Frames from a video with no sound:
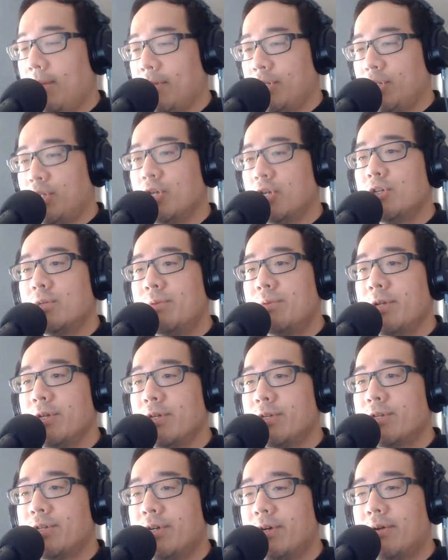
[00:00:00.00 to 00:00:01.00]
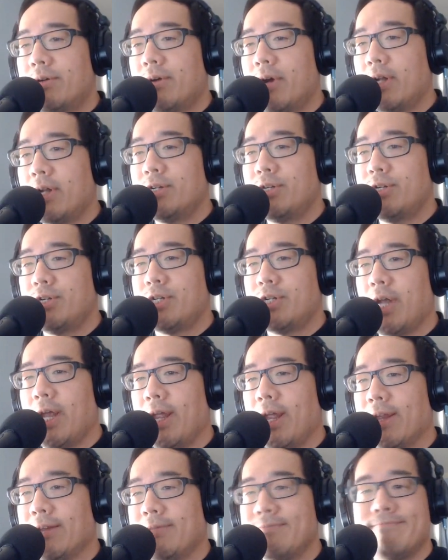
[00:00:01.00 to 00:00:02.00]
I'm the show's producer, Roger
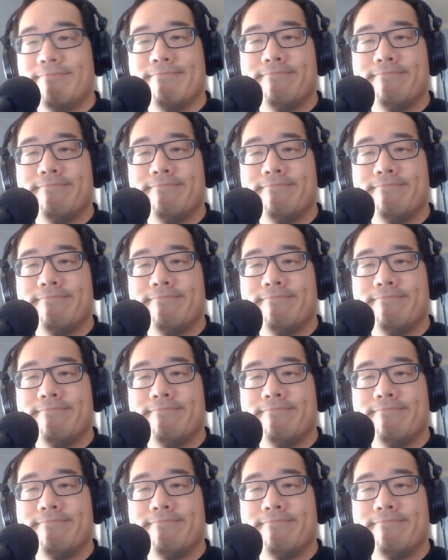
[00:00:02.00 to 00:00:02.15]
Chang.